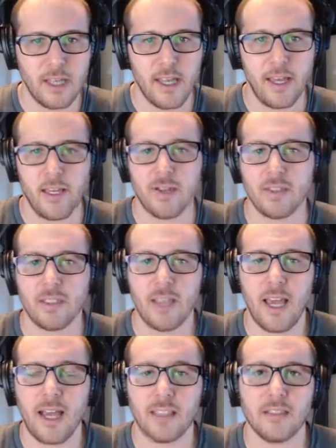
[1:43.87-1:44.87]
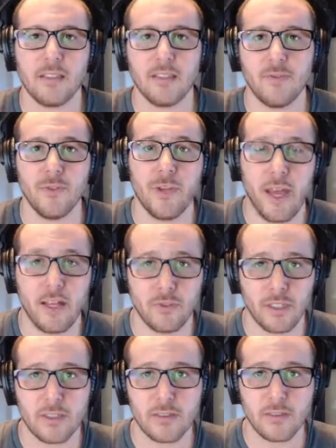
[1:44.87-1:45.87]
And now it's going to ask us for an
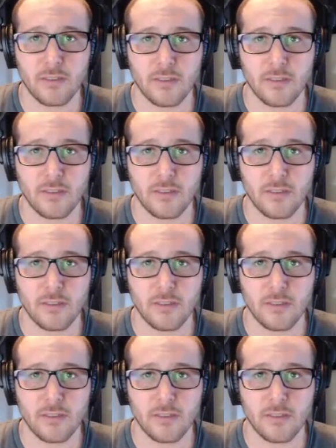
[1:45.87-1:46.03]
address.